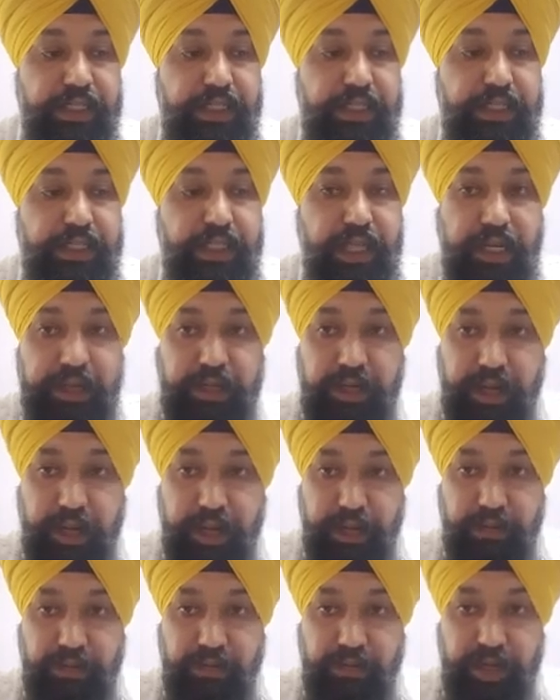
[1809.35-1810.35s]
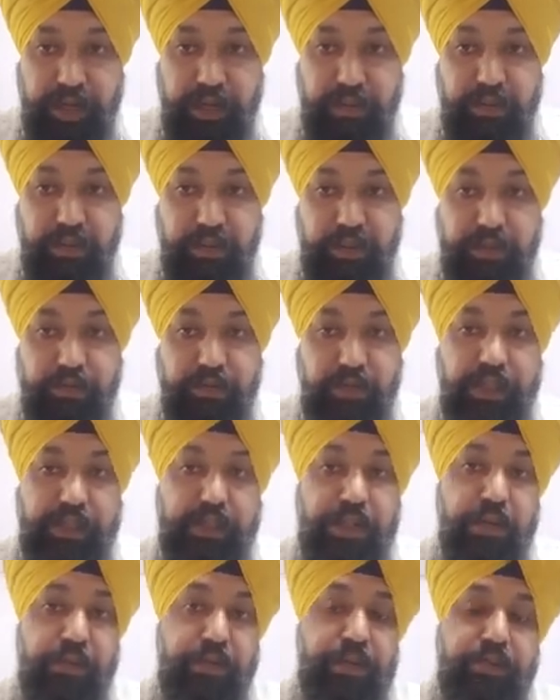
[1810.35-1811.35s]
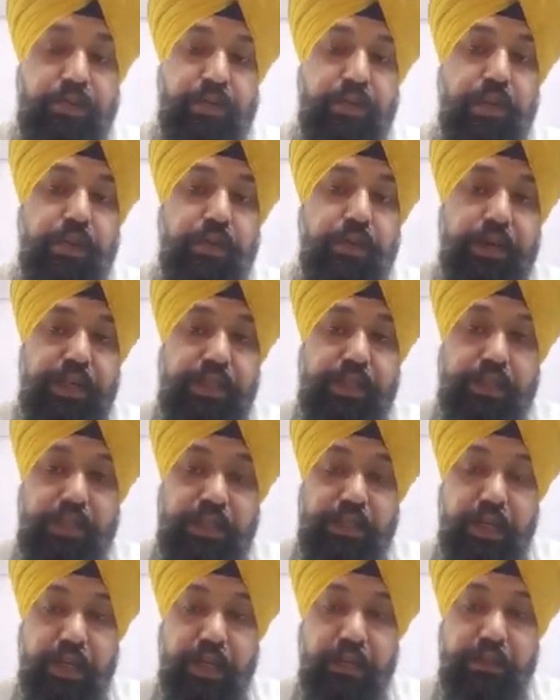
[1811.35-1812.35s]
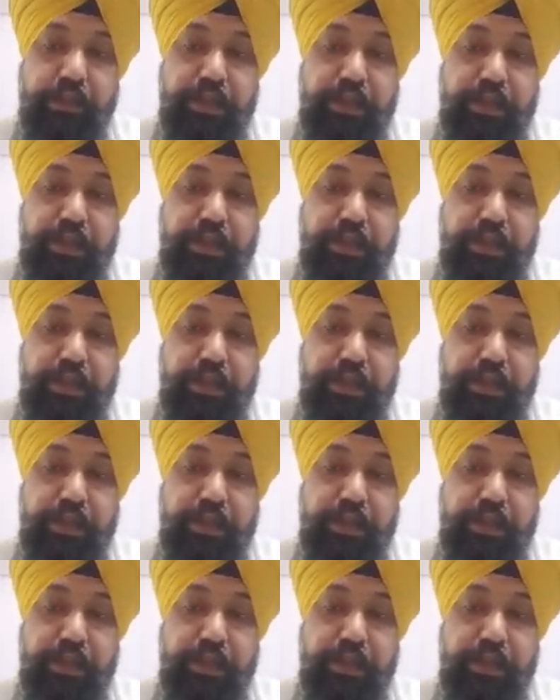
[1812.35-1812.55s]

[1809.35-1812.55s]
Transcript: The time, very important. For example, you don't know what is the time.